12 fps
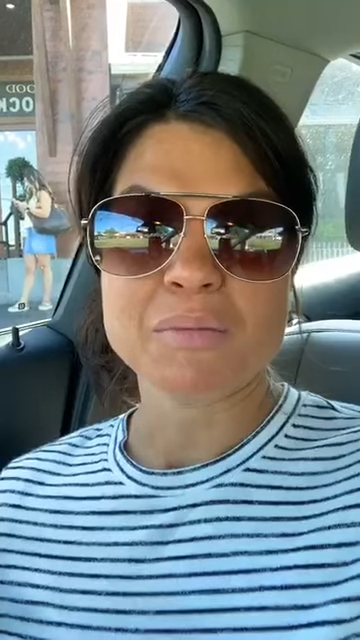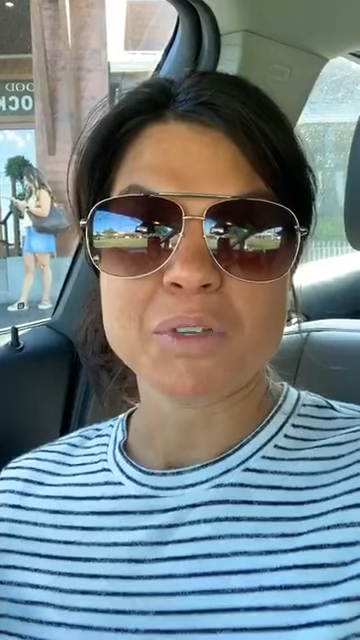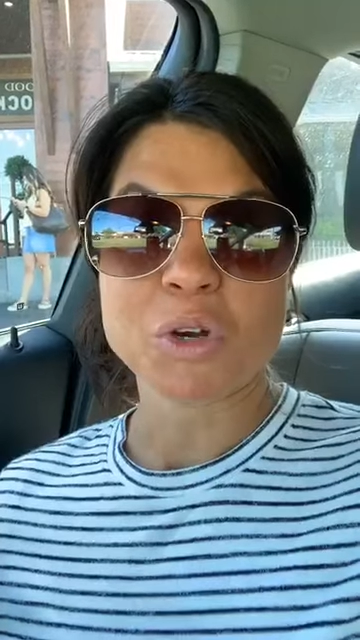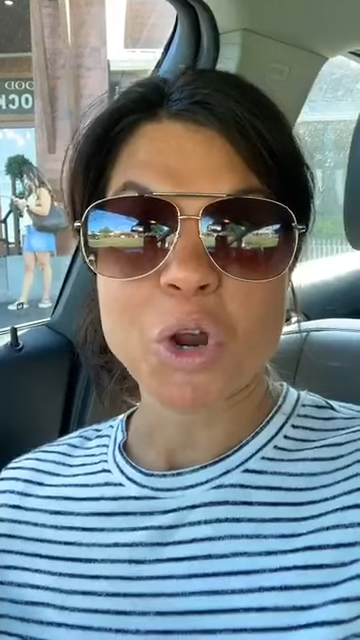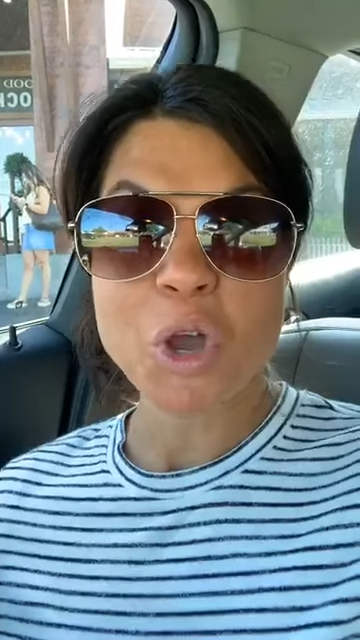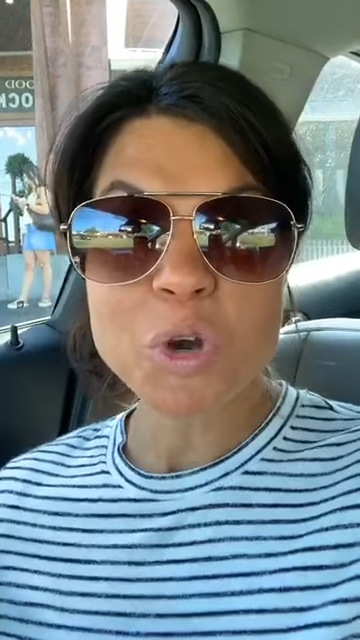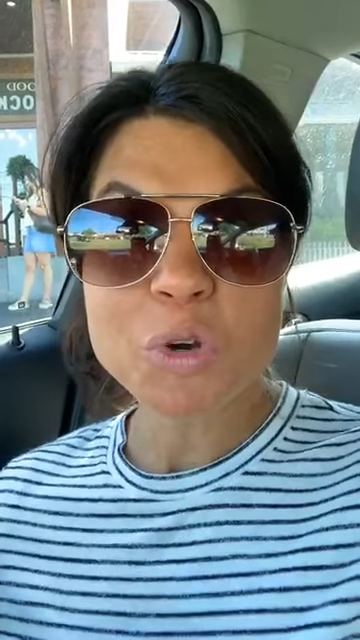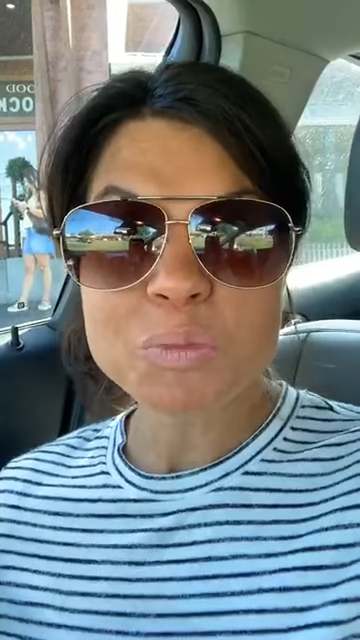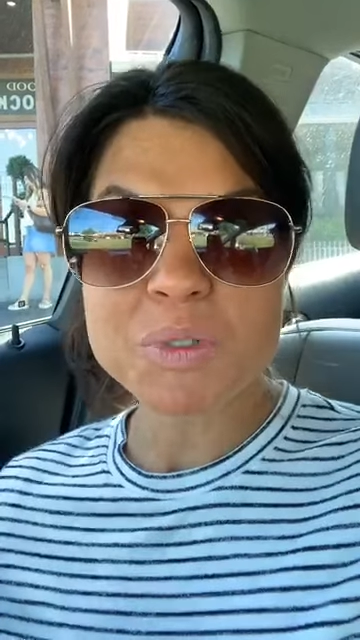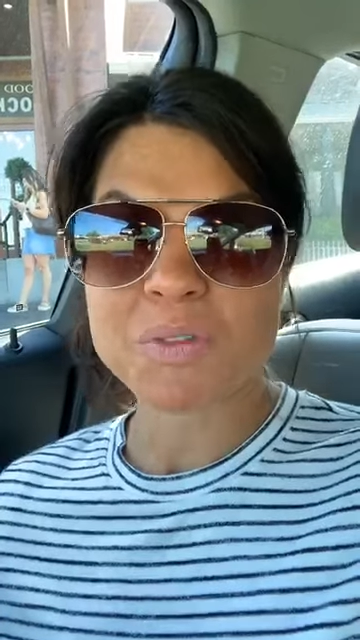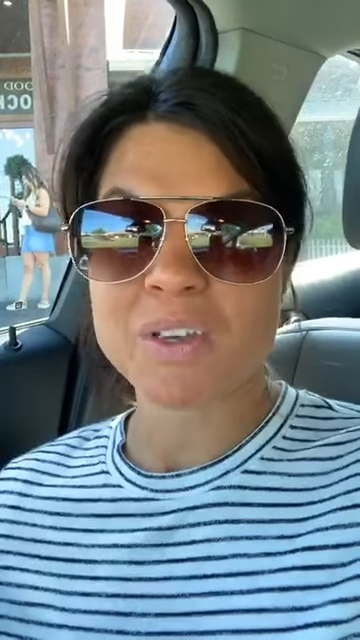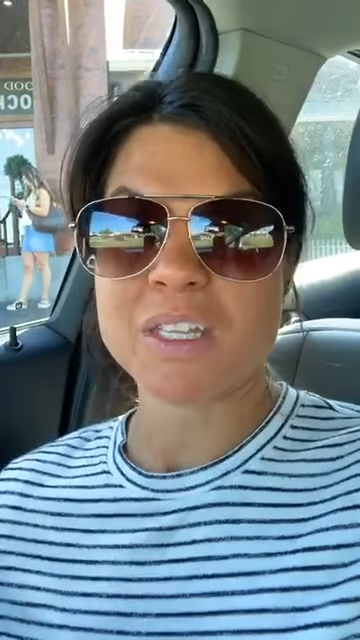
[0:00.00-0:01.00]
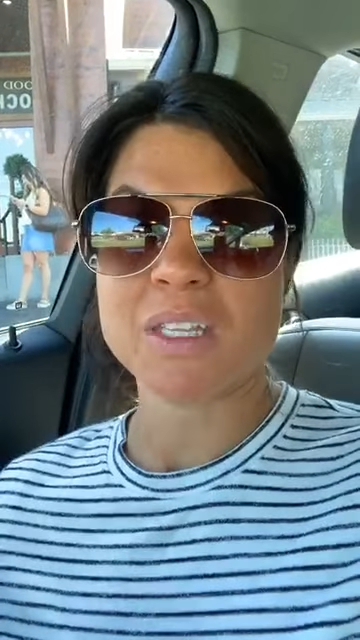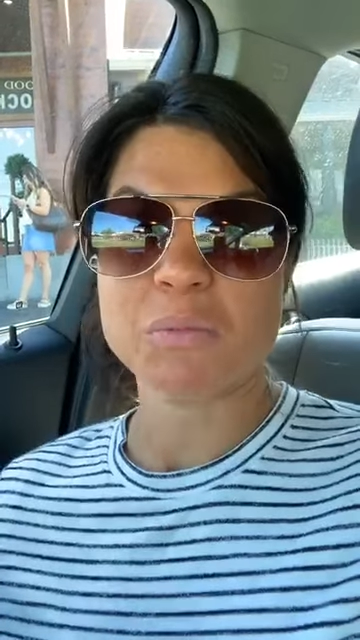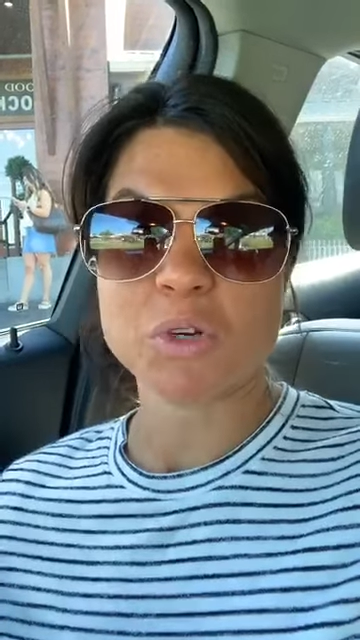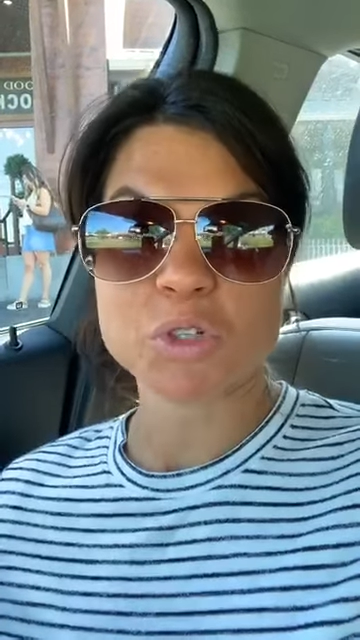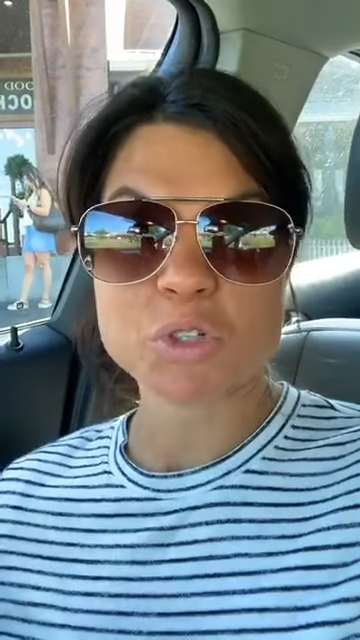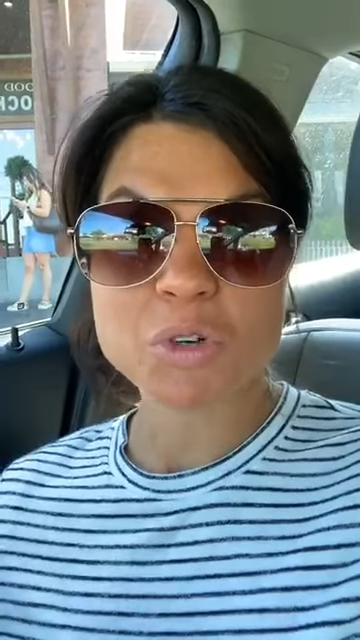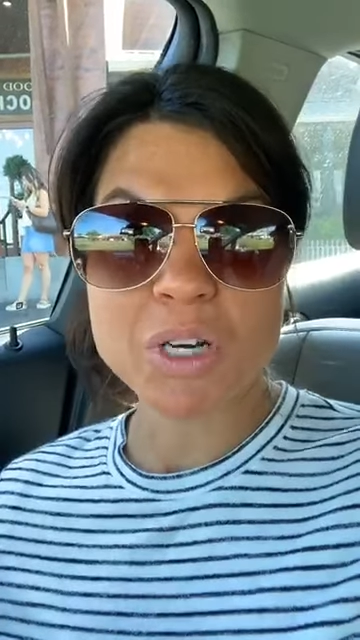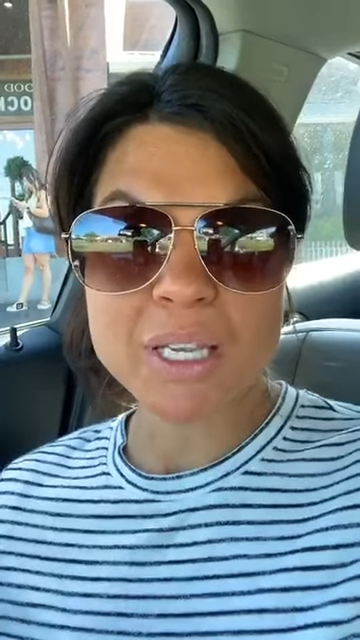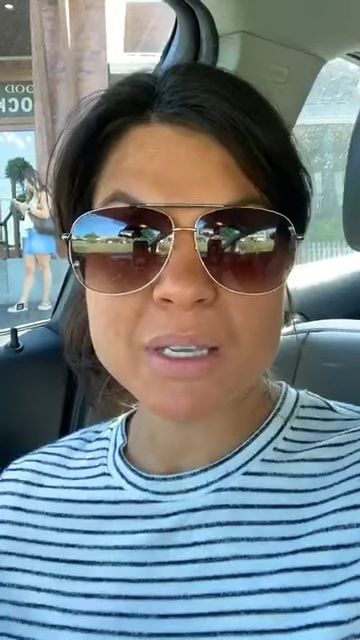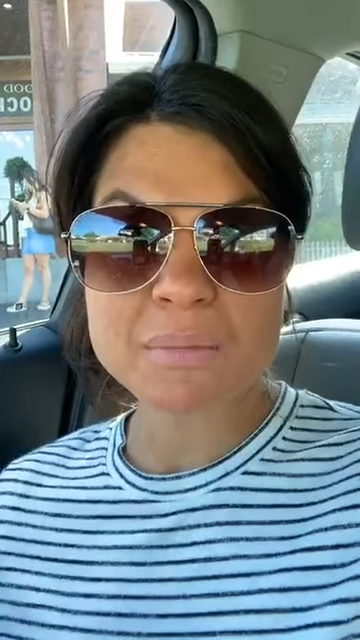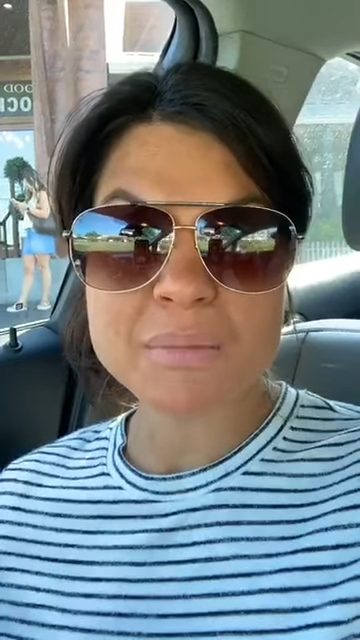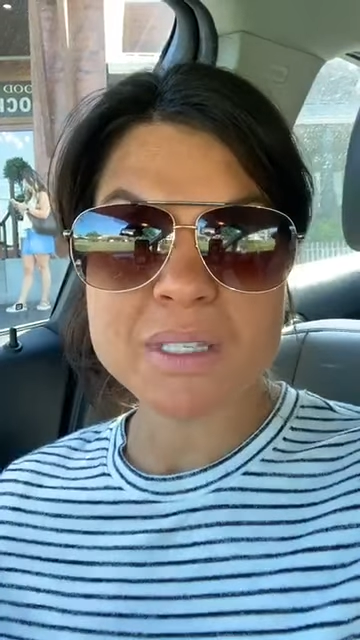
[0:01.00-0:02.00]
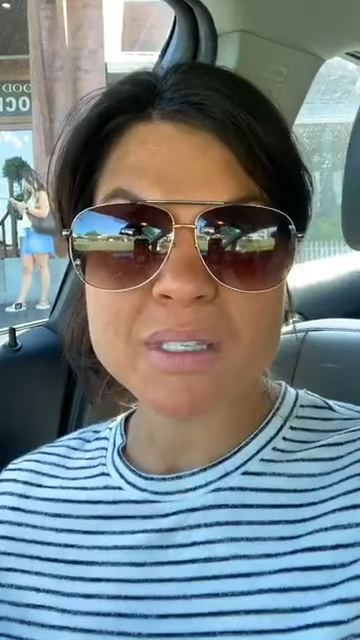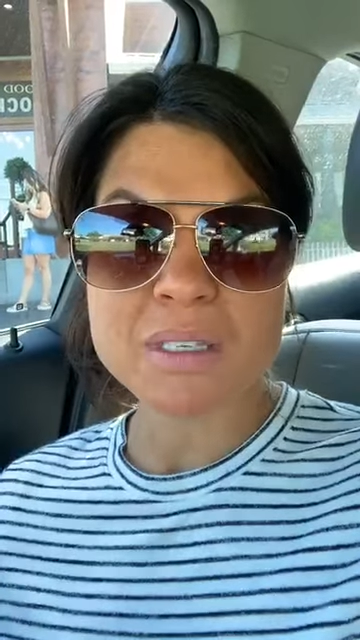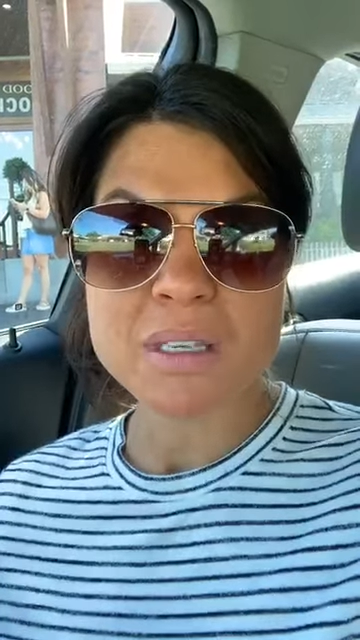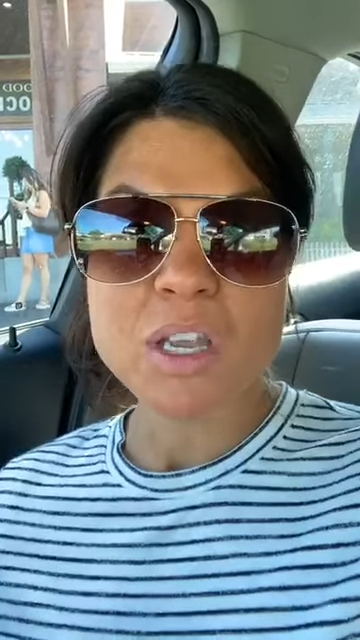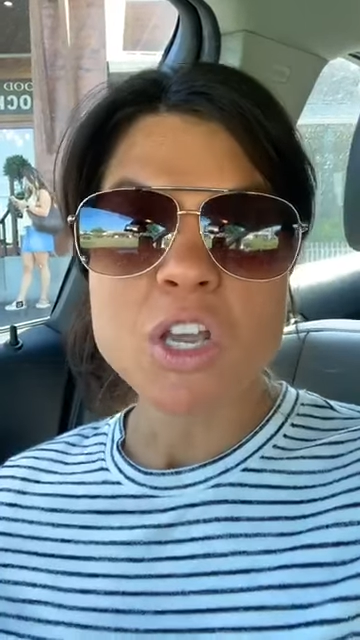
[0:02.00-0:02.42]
your hopes, feeding them your dreams.